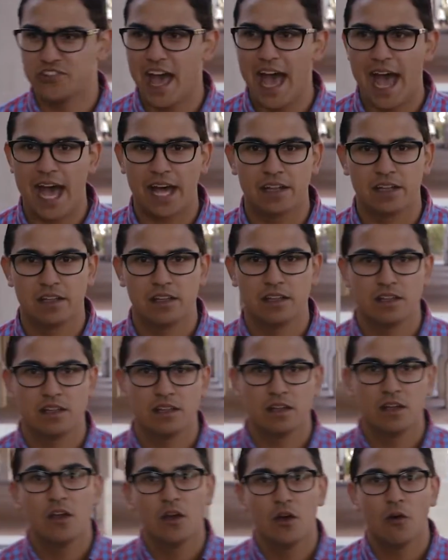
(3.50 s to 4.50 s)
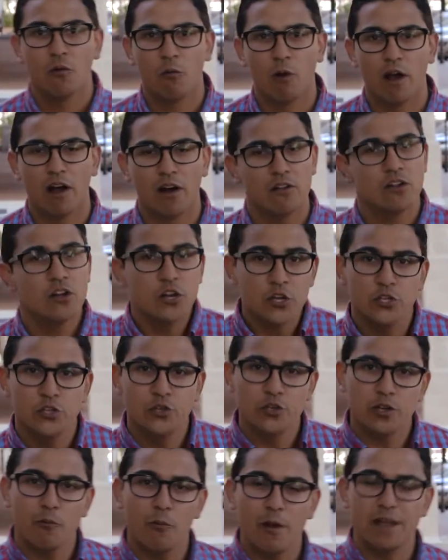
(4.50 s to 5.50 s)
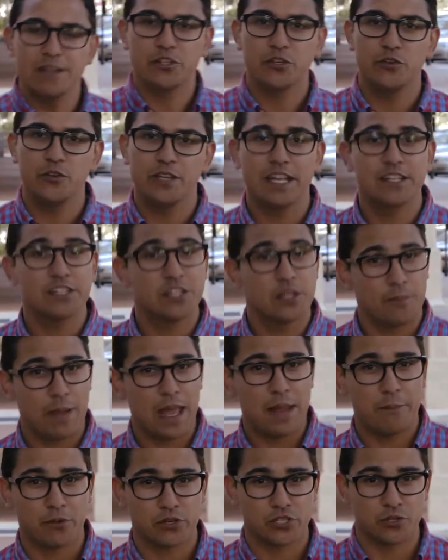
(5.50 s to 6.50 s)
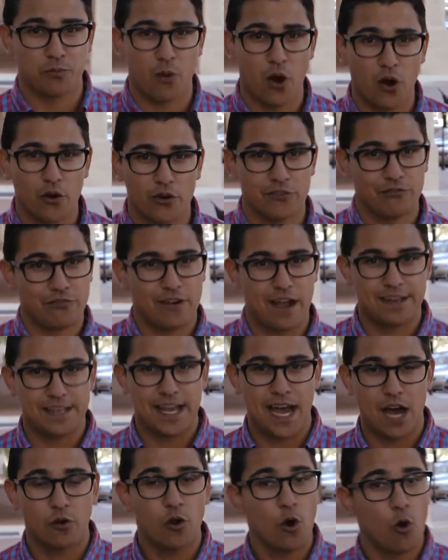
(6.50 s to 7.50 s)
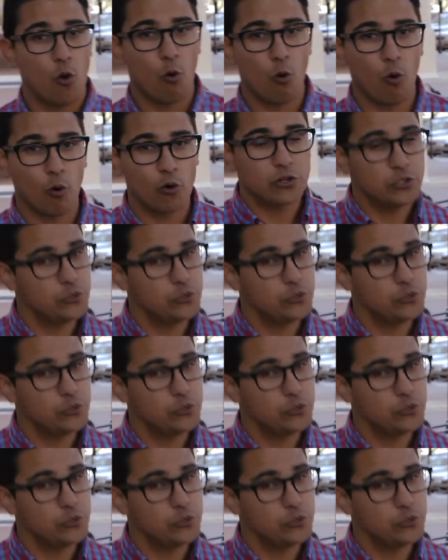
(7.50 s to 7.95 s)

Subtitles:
that? Well, you can wait until you get to the paper tomorrow to find out, or